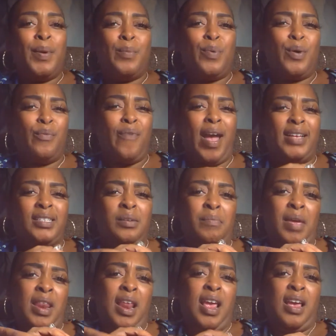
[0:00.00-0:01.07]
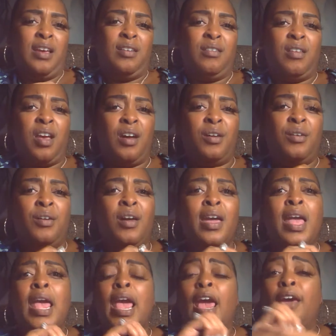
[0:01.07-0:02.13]
we're regimented.
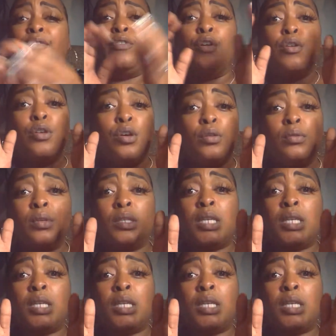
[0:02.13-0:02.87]
If you use